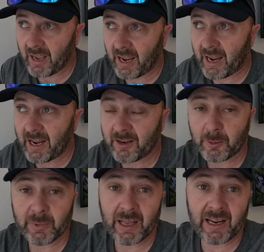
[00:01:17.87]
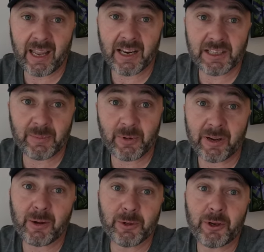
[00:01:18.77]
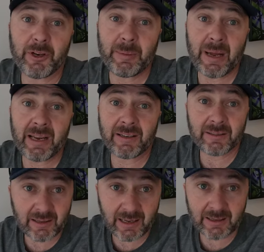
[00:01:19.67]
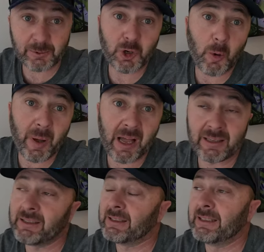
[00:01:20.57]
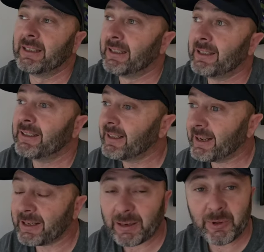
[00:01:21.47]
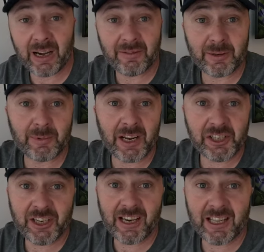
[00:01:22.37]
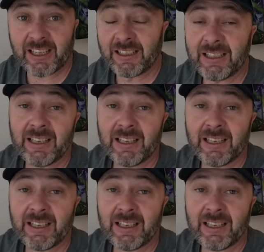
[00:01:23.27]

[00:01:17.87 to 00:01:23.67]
and I'm going to catch up with an old uni mate, um, Chopper, and uh, we're going to have some lunch together.